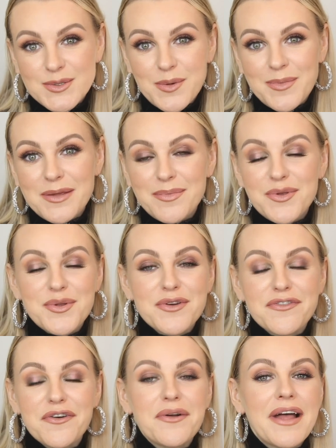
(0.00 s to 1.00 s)
so many
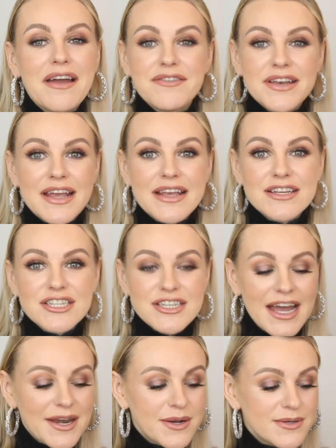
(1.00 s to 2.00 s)
beautiful everyday
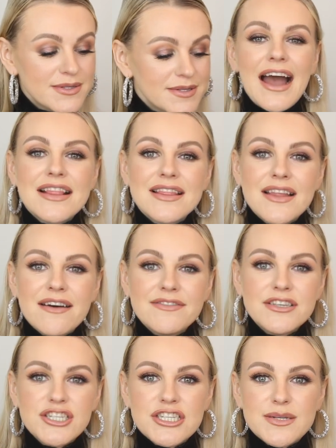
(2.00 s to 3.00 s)
shadows. I
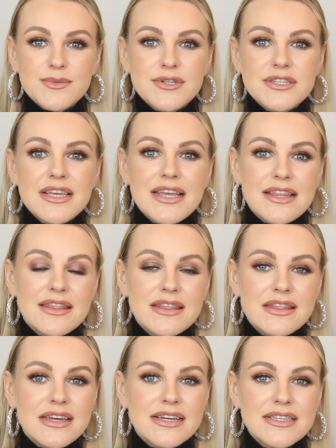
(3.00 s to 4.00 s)
love the shimmers
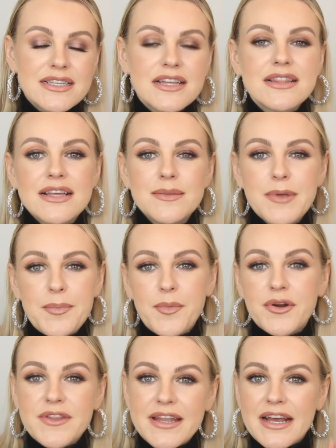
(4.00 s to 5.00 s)
in this a little bit
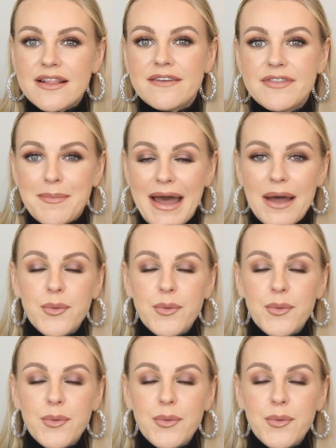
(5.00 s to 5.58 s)
more than I love the matte